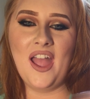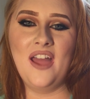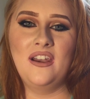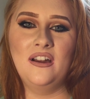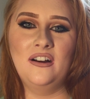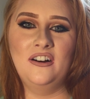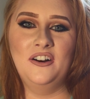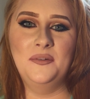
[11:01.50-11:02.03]
and
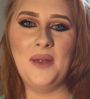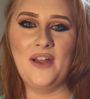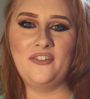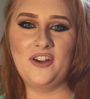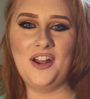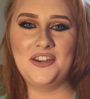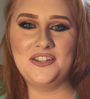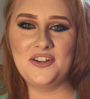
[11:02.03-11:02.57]
um, I
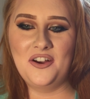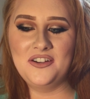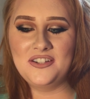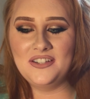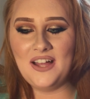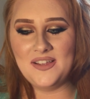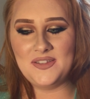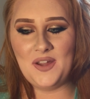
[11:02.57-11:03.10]
forgot to charge
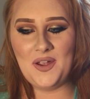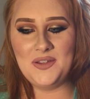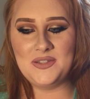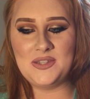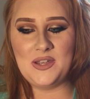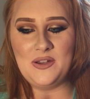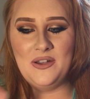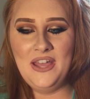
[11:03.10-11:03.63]
it last night.
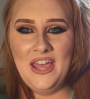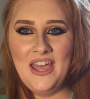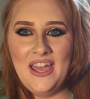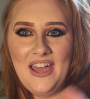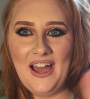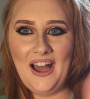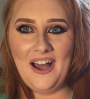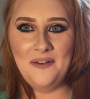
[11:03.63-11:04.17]
So
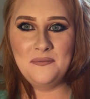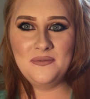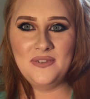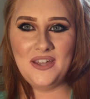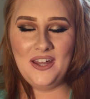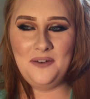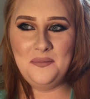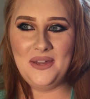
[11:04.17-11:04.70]
I'm
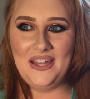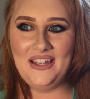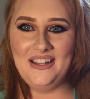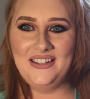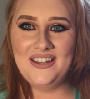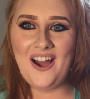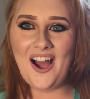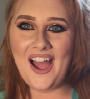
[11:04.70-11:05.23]
gonna be
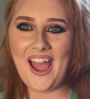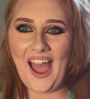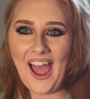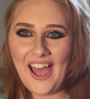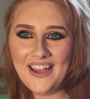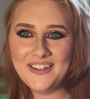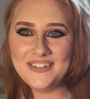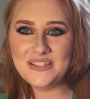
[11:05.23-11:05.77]
not
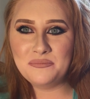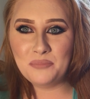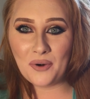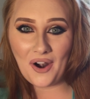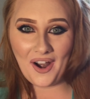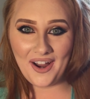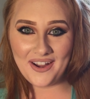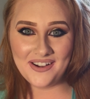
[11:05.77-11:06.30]
as
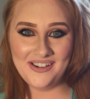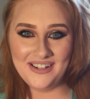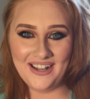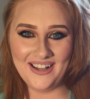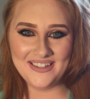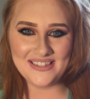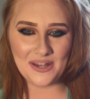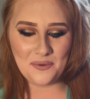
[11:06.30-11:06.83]
bright
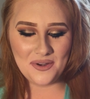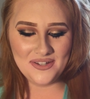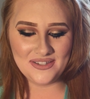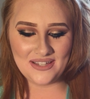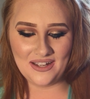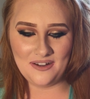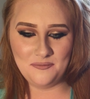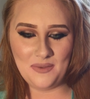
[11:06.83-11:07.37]
as I
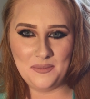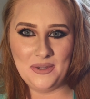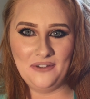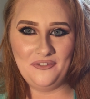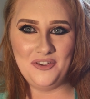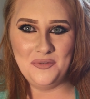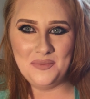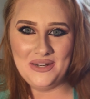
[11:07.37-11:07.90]
was uh, maybe a
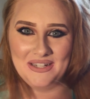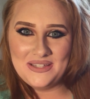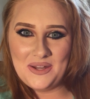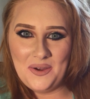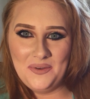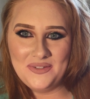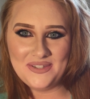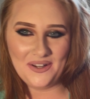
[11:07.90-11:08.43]
few minutes
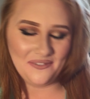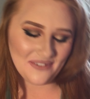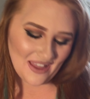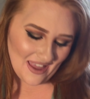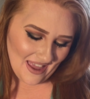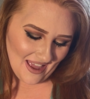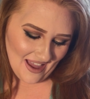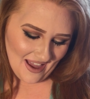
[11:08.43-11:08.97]
ago. So,
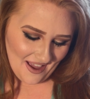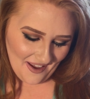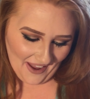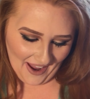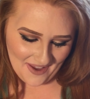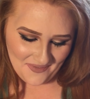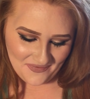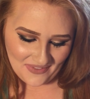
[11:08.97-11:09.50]

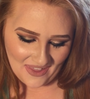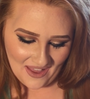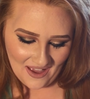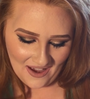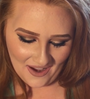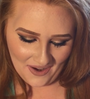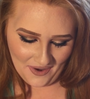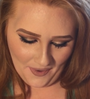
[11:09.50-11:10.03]
okay.
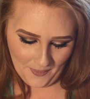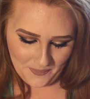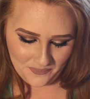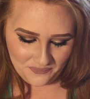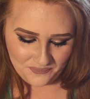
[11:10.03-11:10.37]
Um,